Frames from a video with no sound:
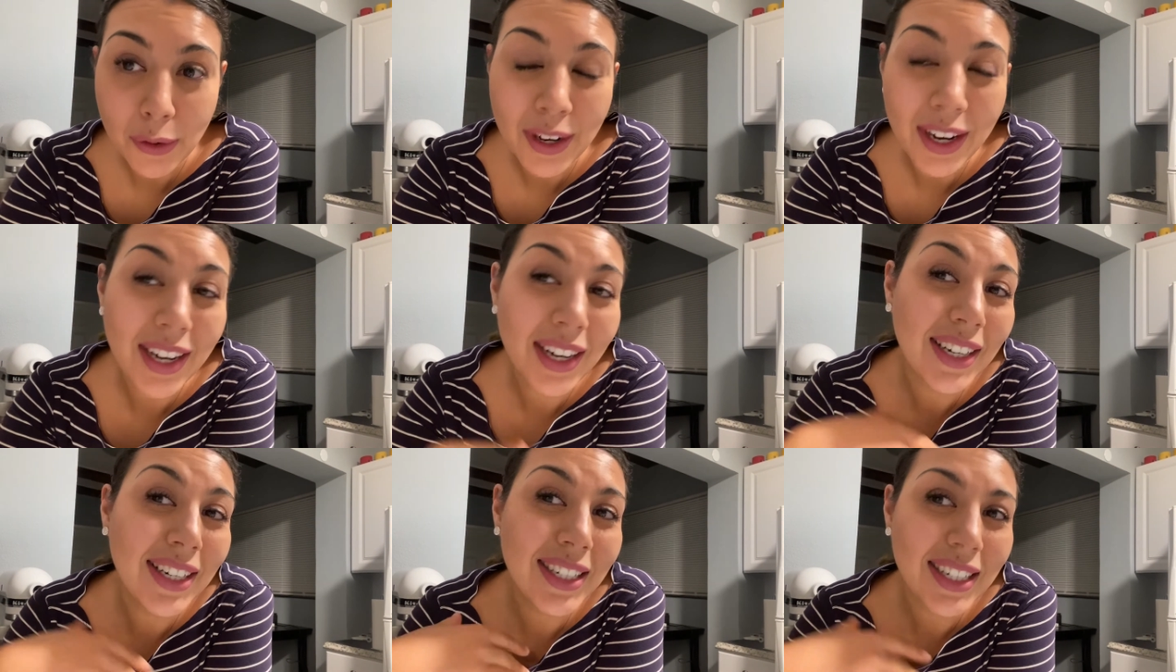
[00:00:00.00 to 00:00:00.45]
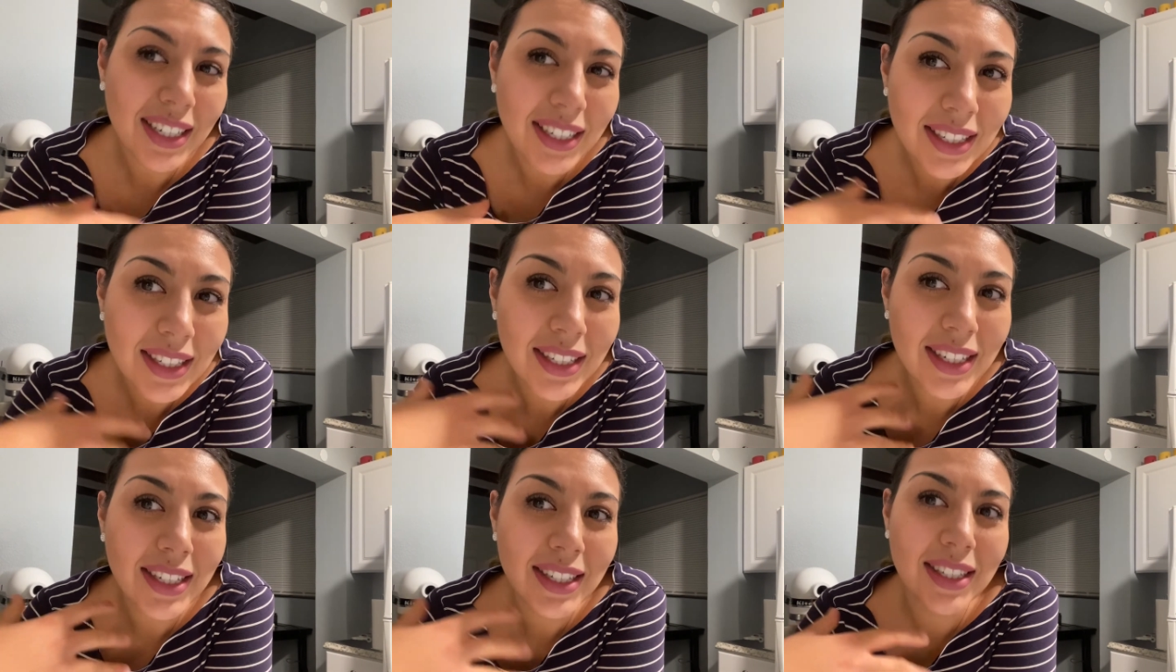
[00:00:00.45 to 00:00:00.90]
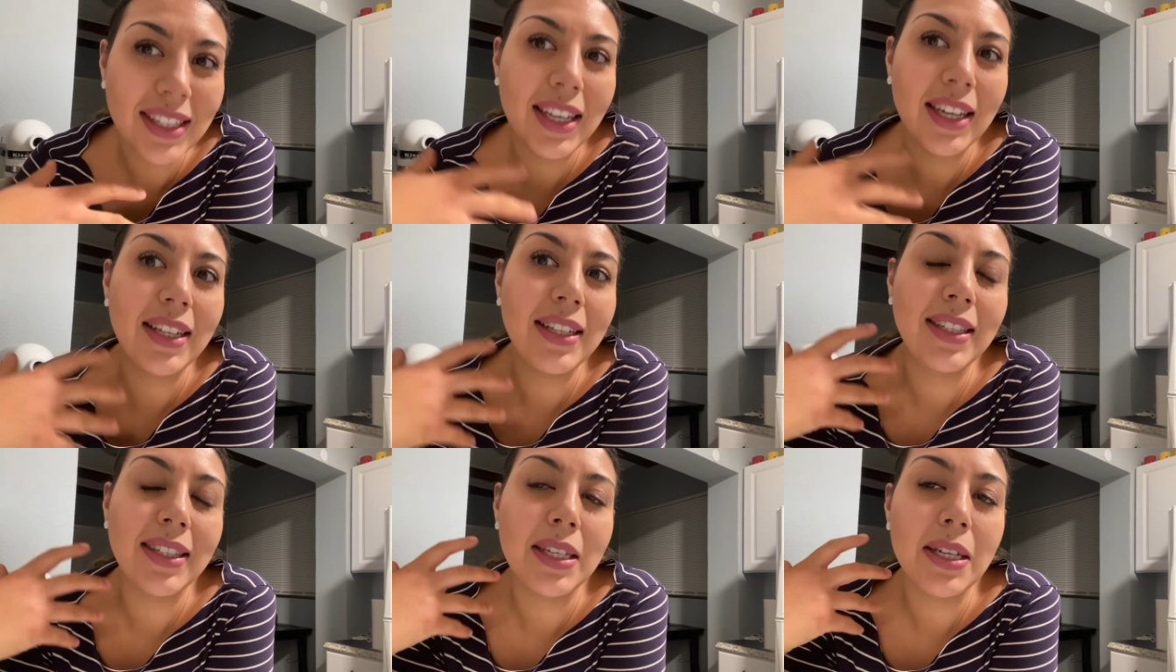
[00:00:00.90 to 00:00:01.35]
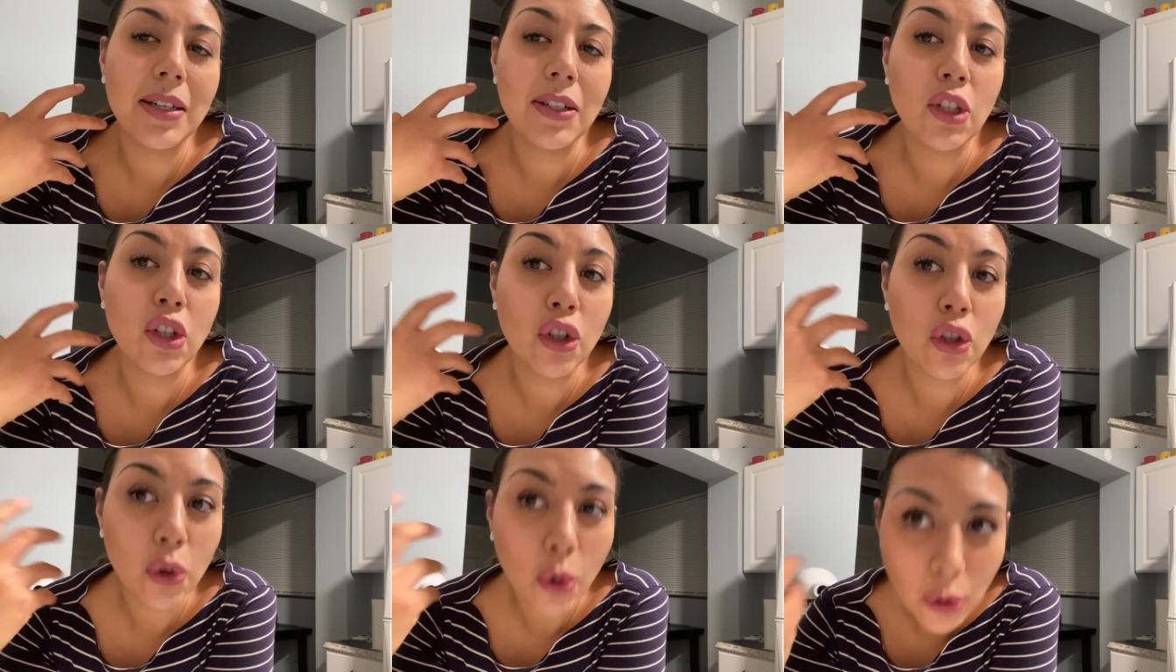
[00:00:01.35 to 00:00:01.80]
And it does says that it's a
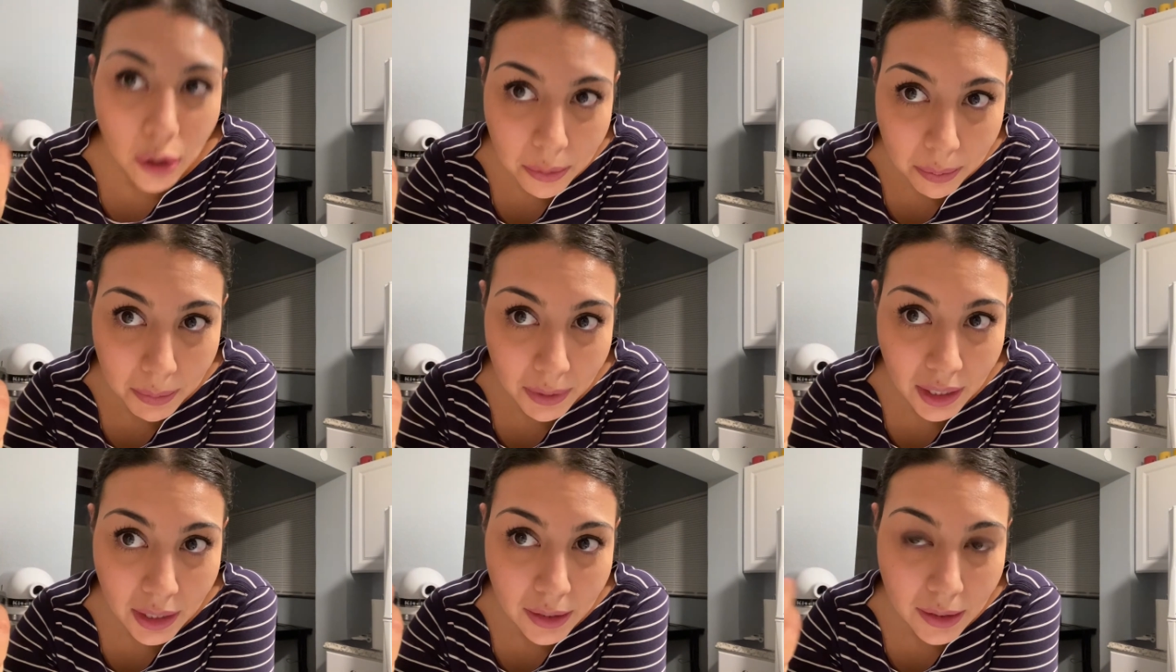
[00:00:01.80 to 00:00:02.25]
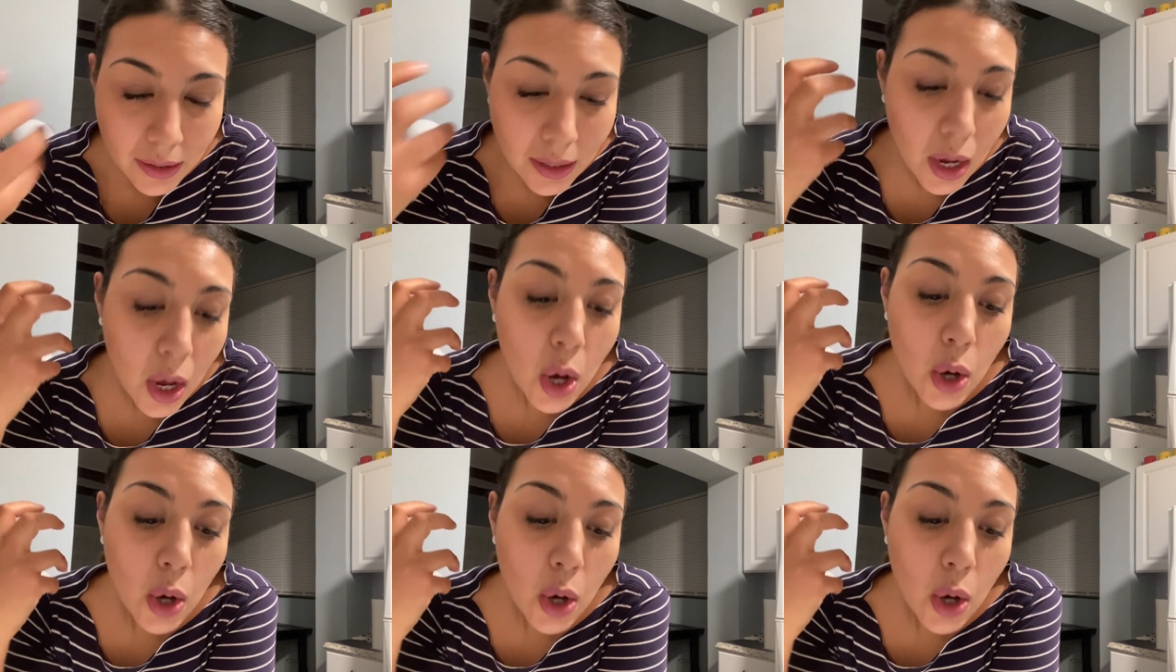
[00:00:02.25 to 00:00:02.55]
short mix,